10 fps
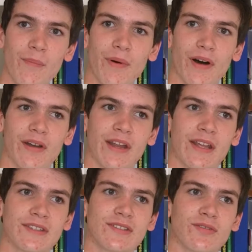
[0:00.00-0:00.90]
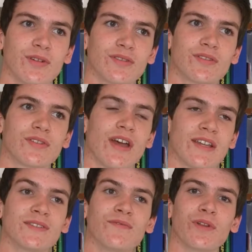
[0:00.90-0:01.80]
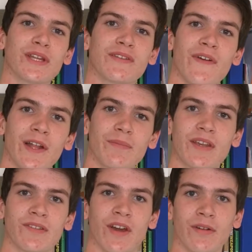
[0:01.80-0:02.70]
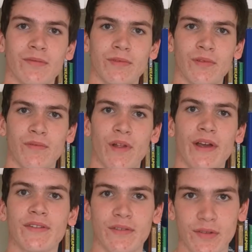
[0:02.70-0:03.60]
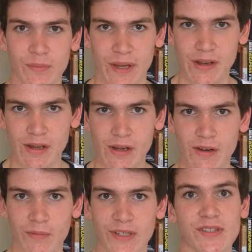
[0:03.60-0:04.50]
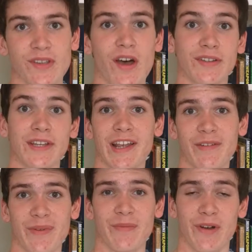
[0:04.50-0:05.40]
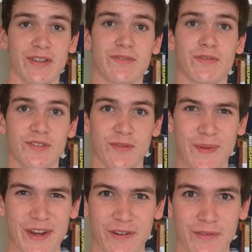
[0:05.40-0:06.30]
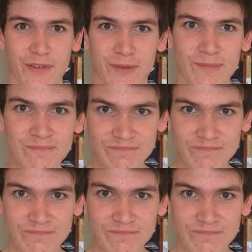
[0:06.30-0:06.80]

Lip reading: But it's not as fully developed as I would have liked it to be, which is asking a bit much from a superhero film.